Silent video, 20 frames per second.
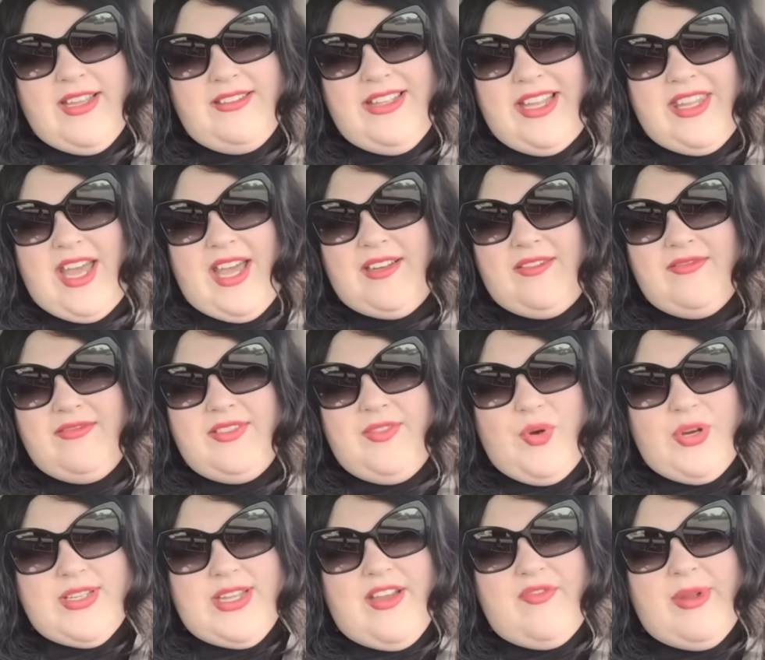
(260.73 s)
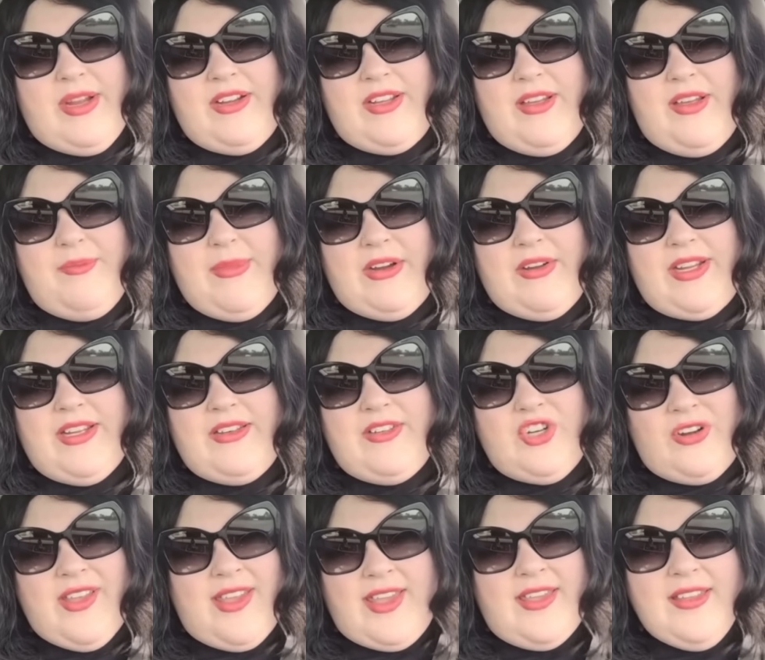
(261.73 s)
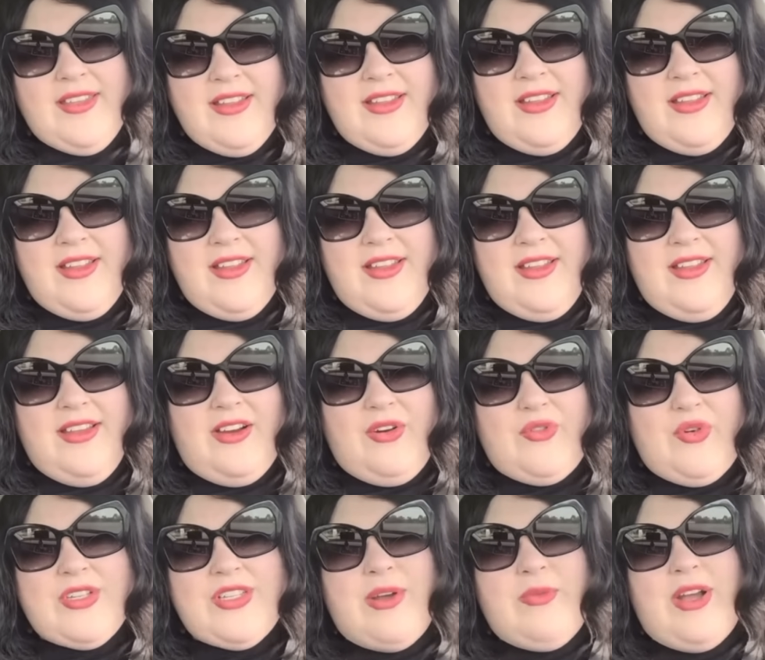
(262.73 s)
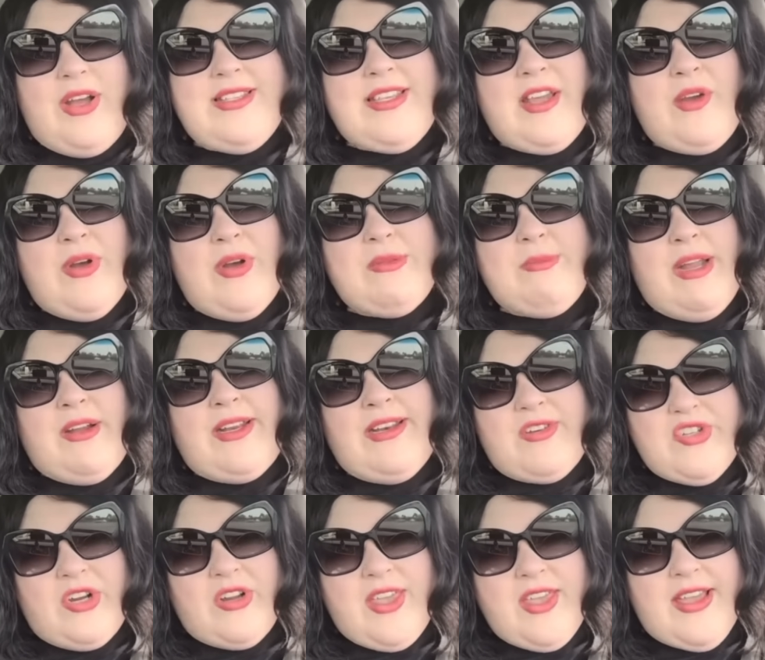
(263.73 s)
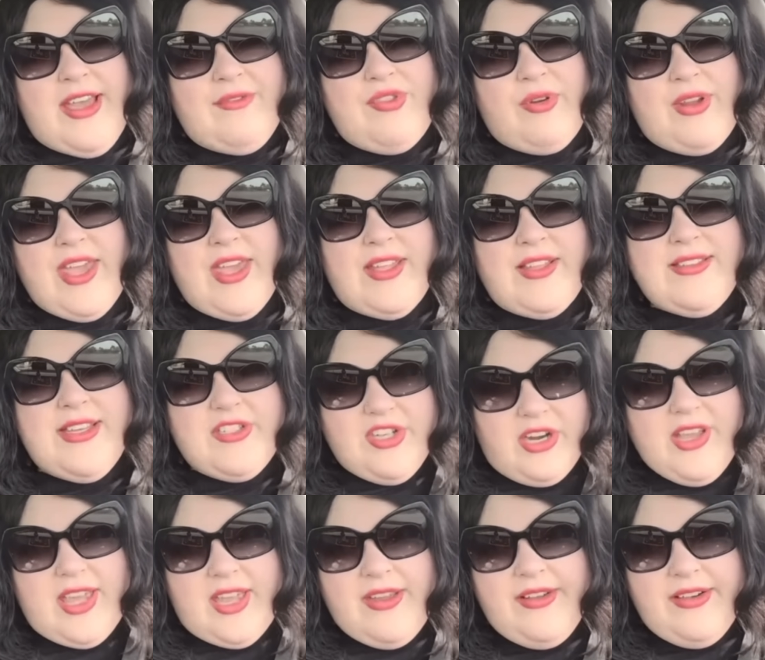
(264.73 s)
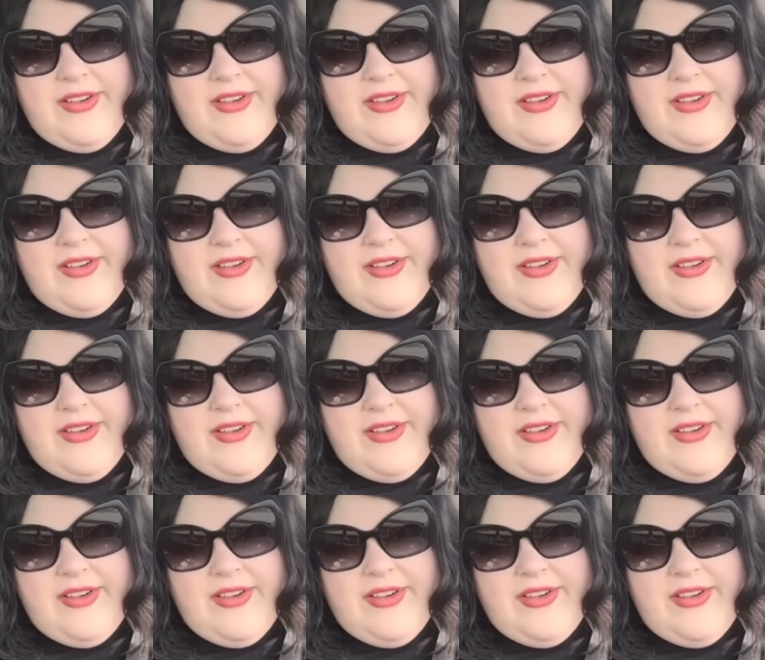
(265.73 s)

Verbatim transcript: like that of course i have married i'm married in turkey or of course, I, he said I was married in Turkey. I have three kids in Turkey.